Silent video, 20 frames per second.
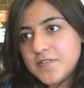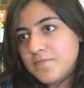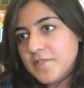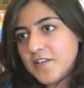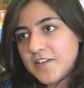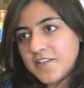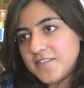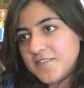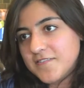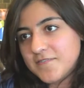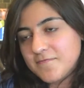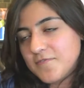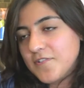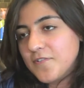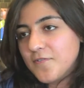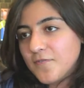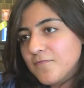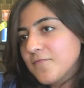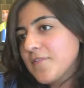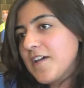because
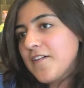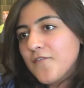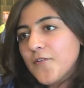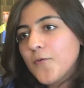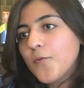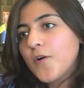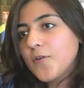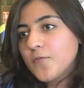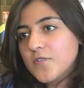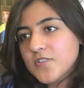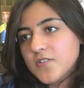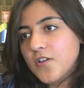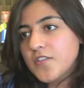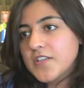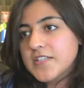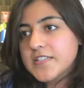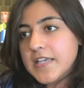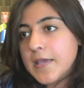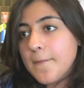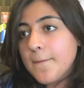everyone was on
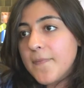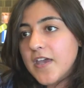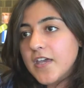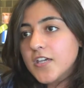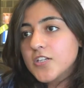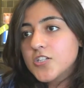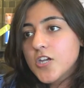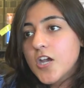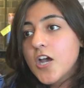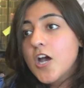the same page.